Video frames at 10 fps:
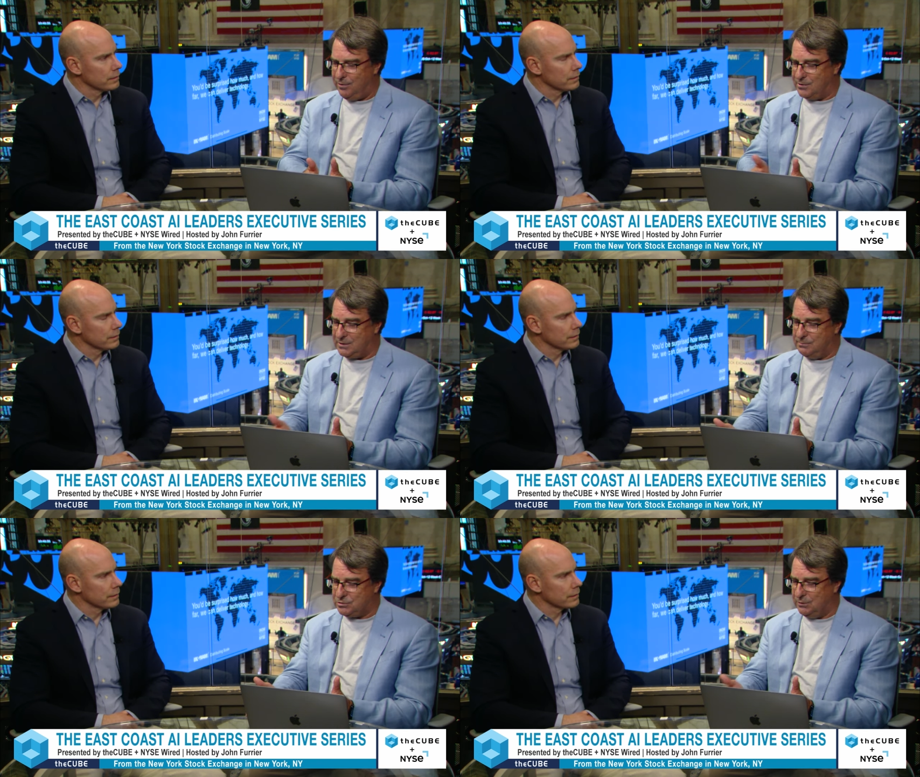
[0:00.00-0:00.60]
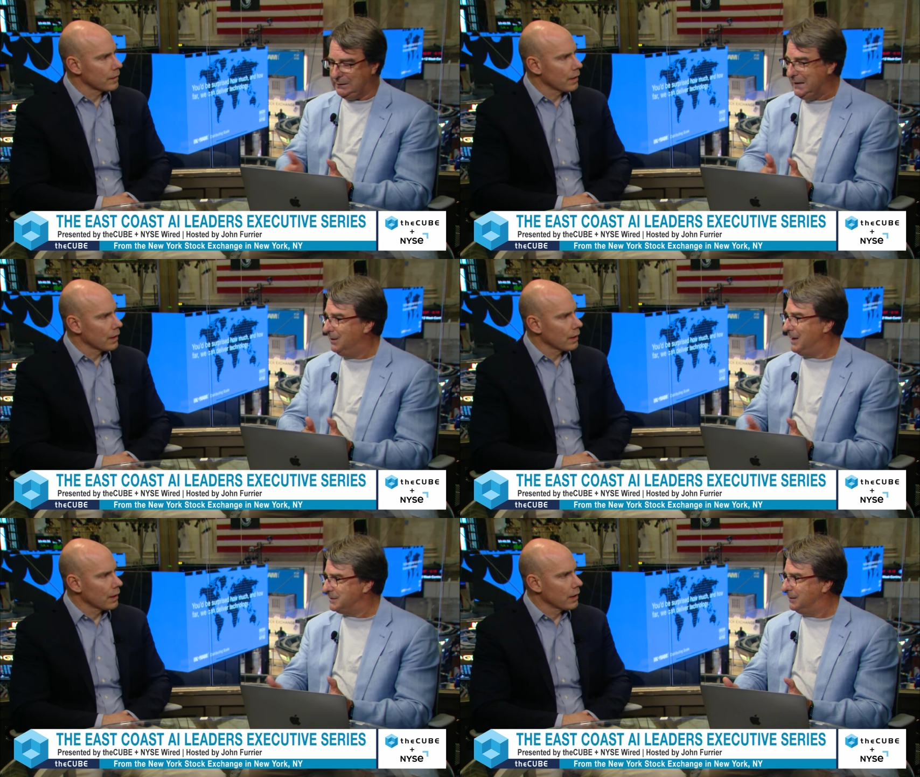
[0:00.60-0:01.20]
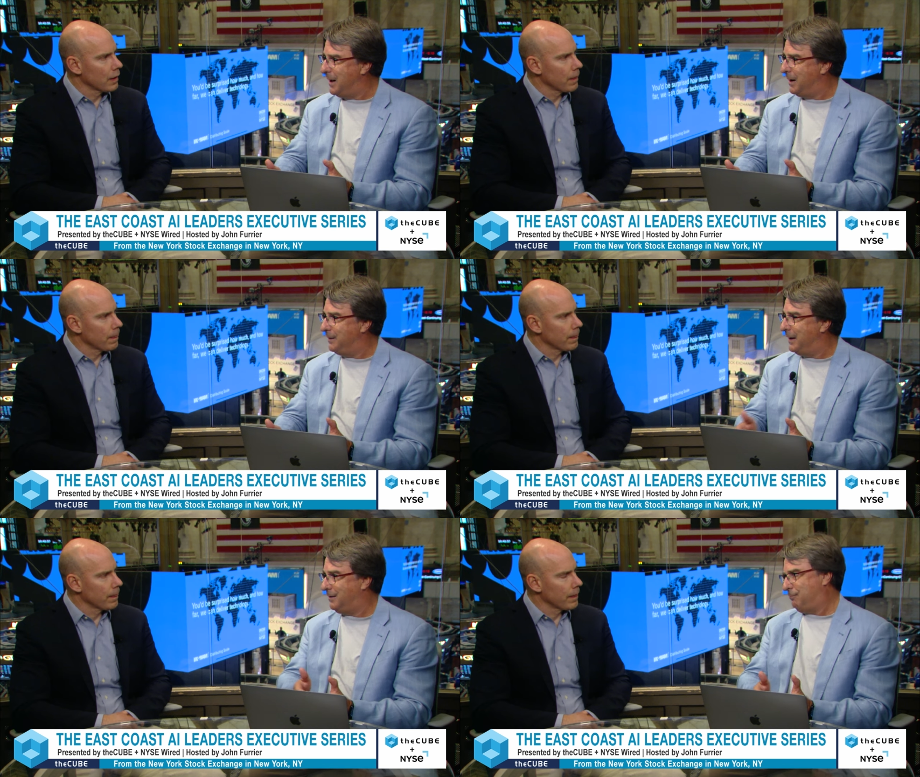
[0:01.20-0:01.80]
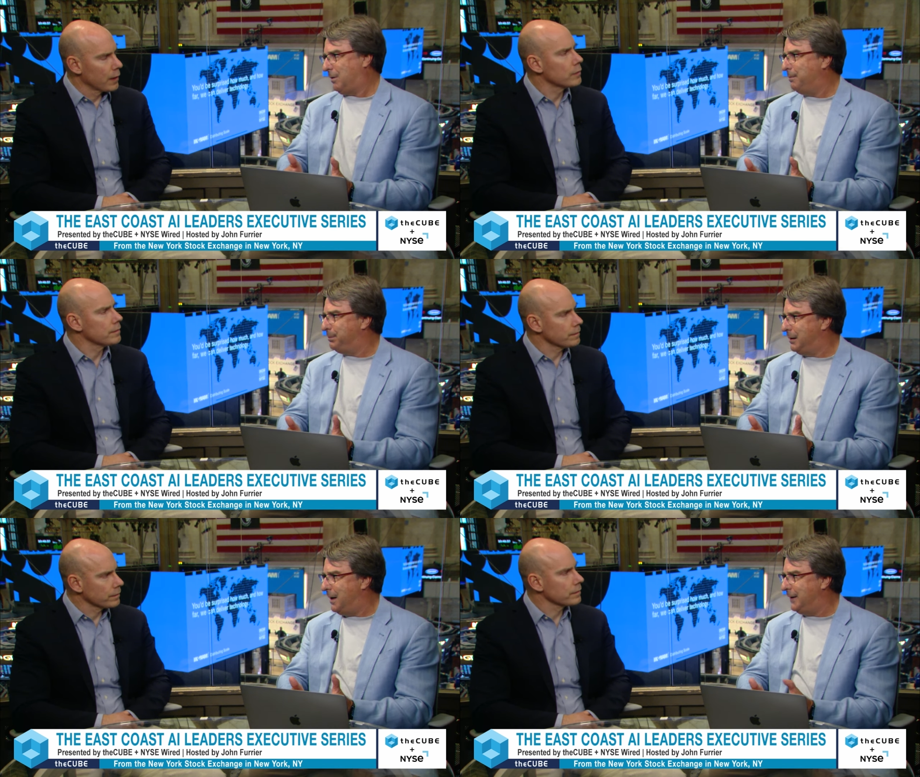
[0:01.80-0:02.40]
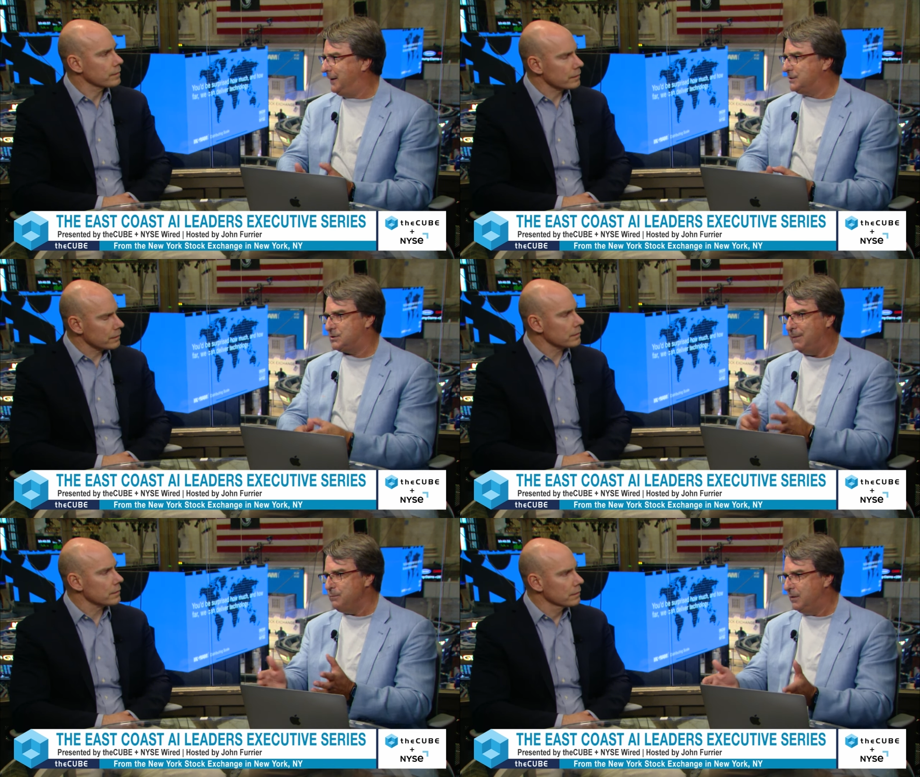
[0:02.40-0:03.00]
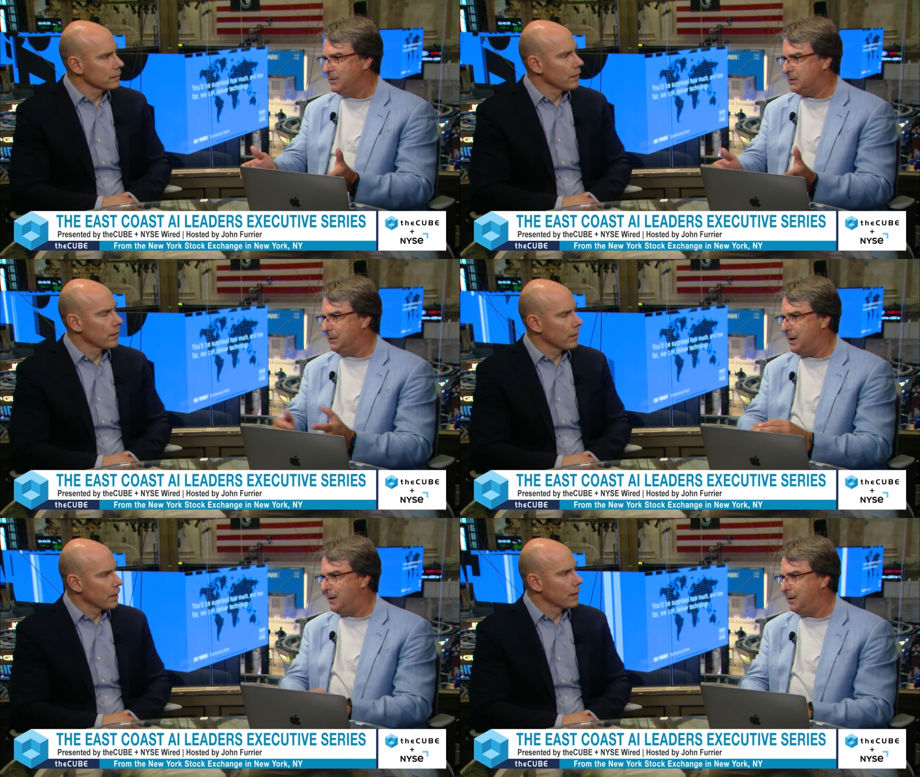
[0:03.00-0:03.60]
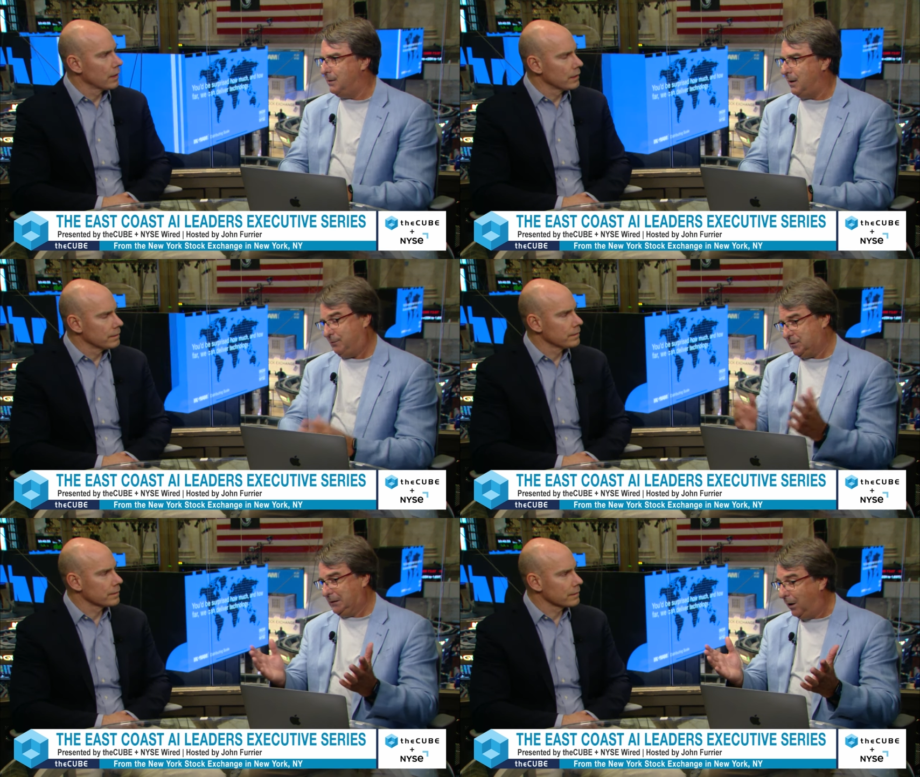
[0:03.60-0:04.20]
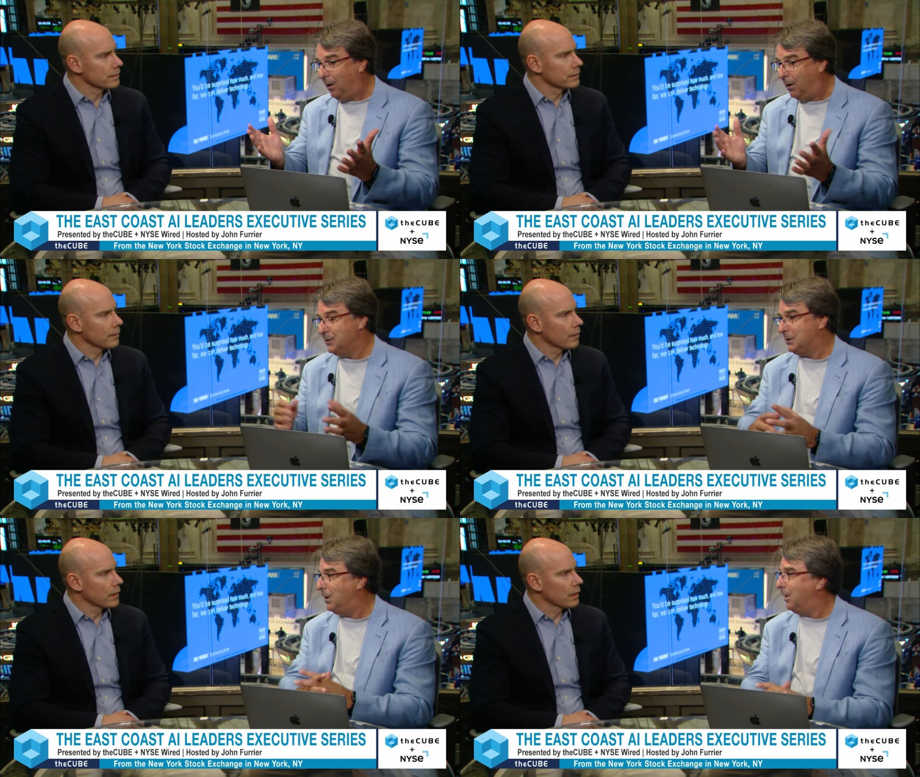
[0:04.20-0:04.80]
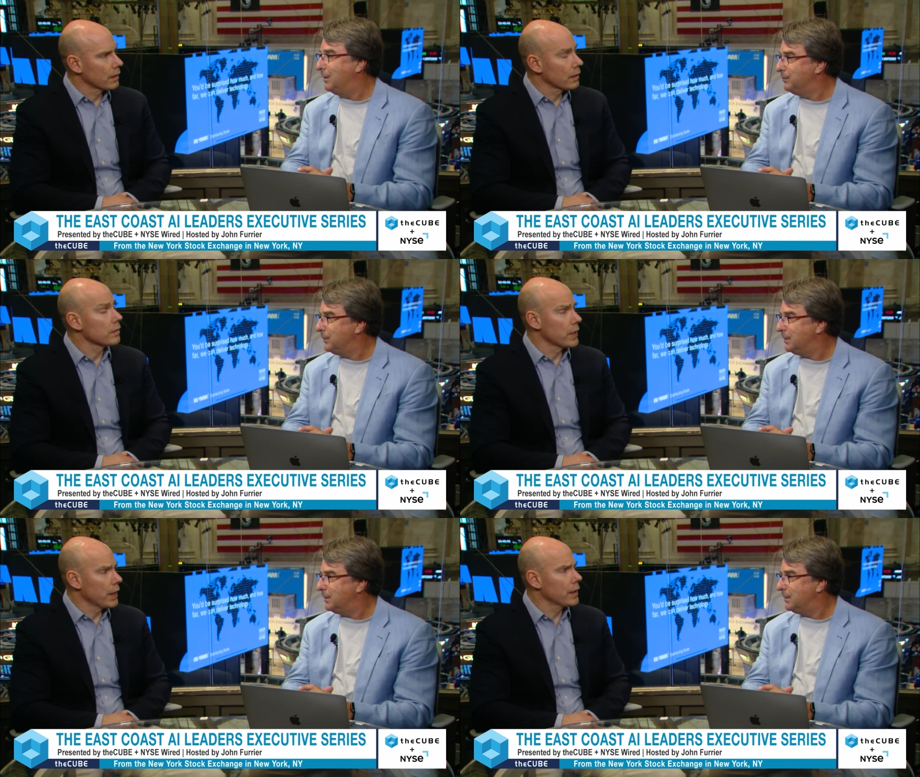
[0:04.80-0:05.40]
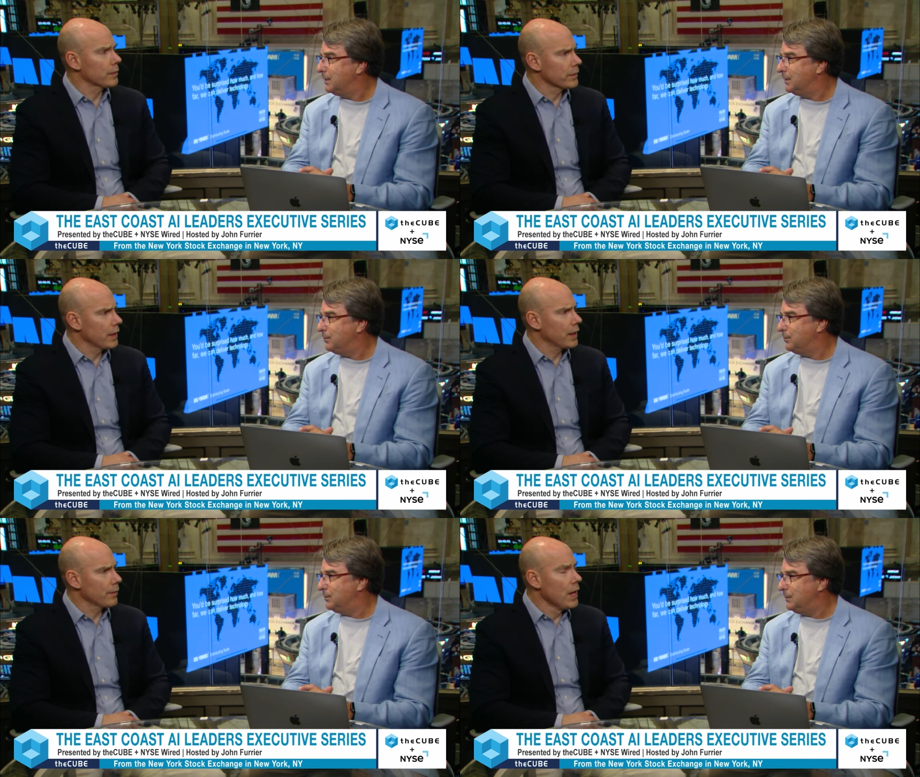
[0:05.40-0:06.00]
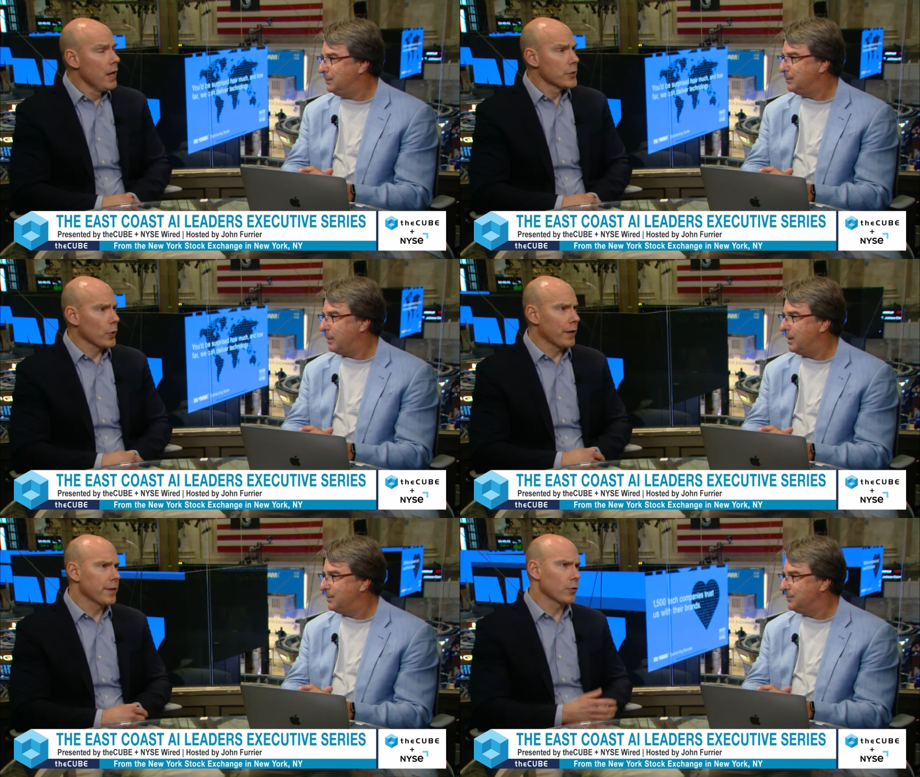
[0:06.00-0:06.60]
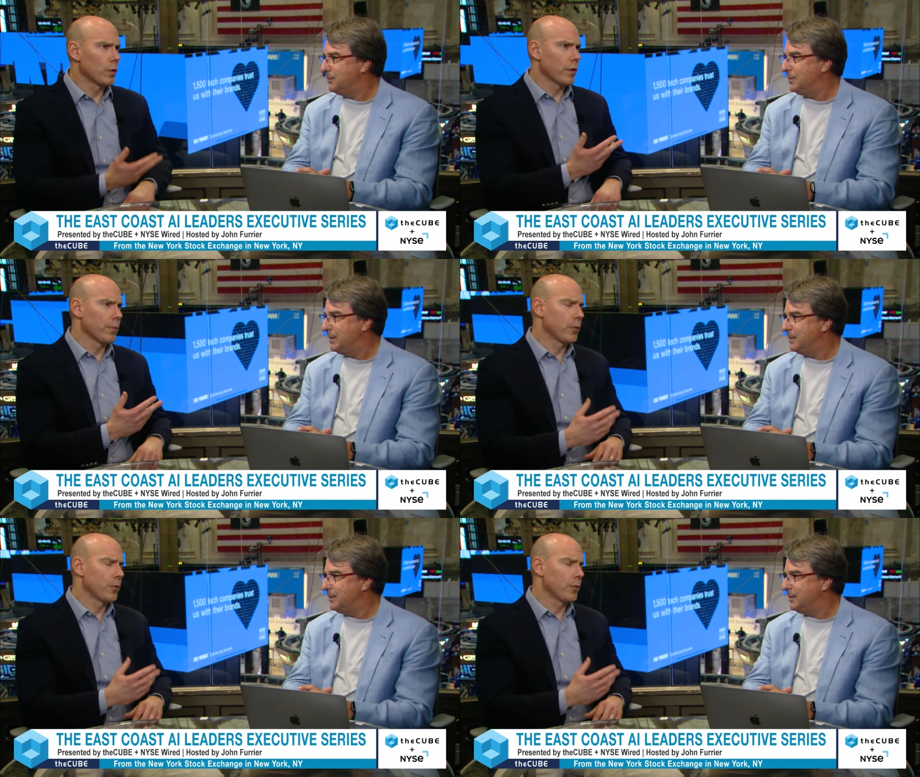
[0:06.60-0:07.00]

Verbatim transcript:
Speaker 1: thoughts? Because I'm sure legal has a lot of that compliance. There's a lot of, obviously law is law.
Speaker 2: Yeah, yeah. So I think one of the